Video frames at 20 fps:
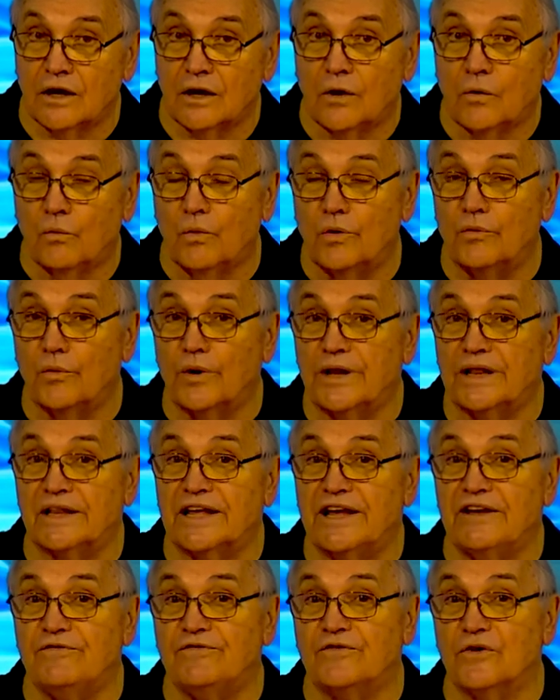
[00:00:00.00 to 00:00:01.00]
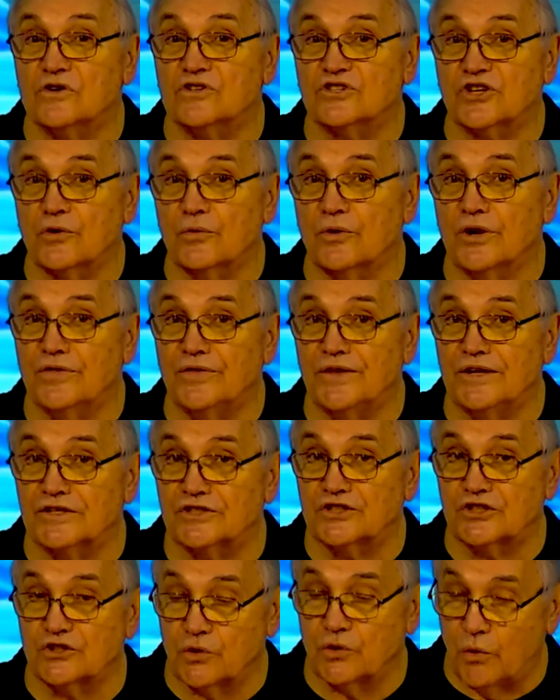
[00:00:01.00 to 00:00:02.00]
When we leave 1
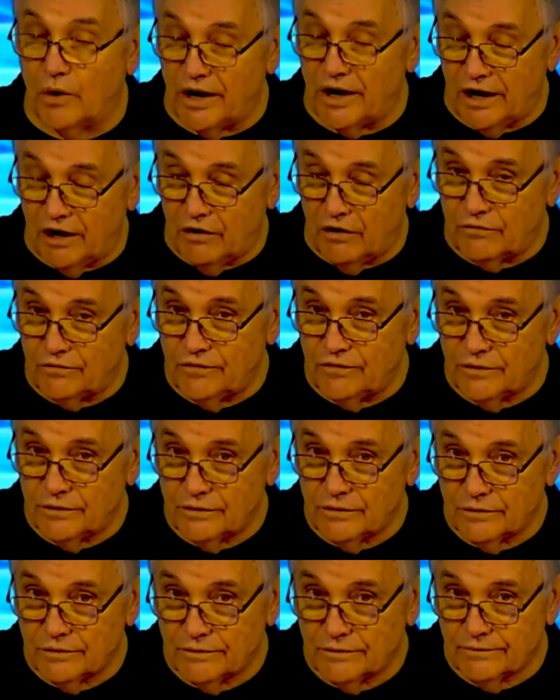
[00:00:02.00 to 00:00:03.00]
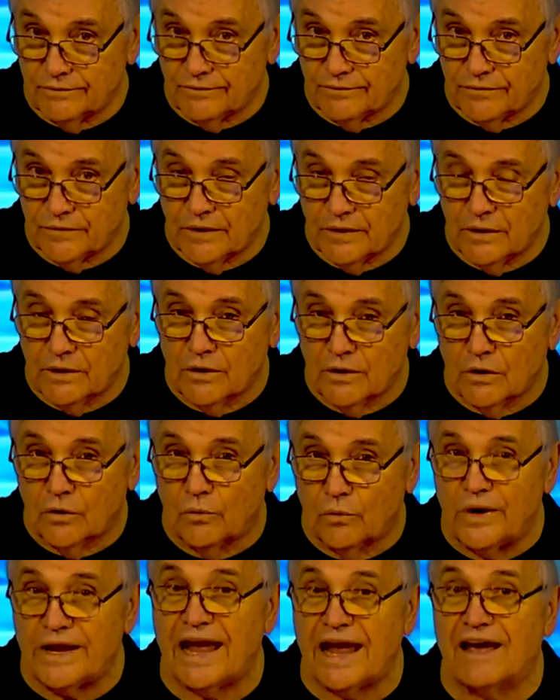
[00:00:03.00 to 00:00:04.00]
Corinthians 12,
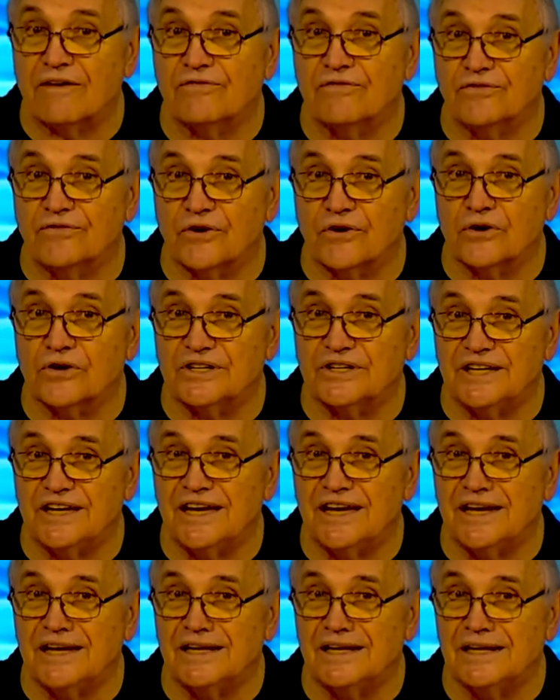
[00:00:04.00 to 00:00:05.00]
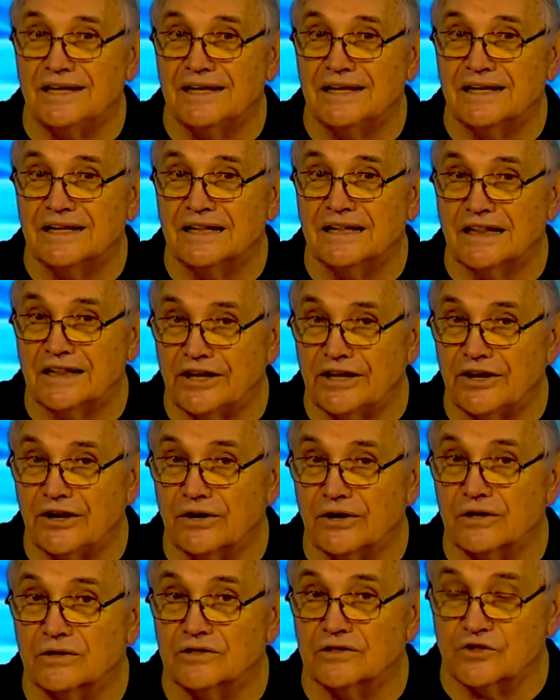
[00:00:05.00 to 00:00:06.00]
we have 13
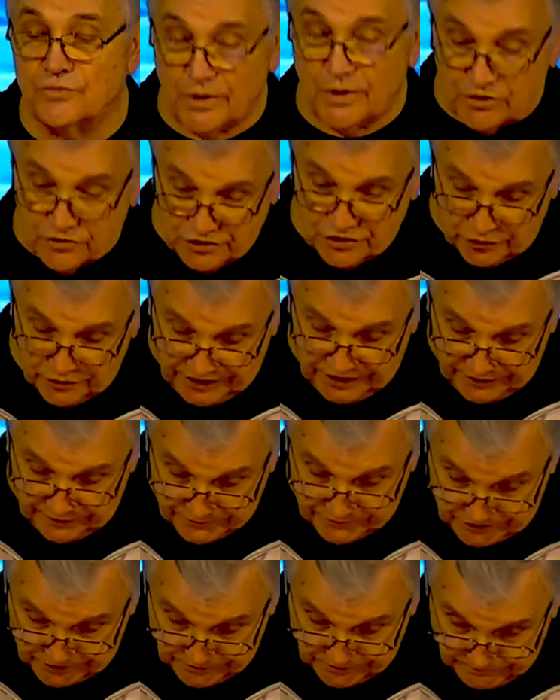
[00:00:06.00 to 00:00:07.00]
clear spiritual gifts.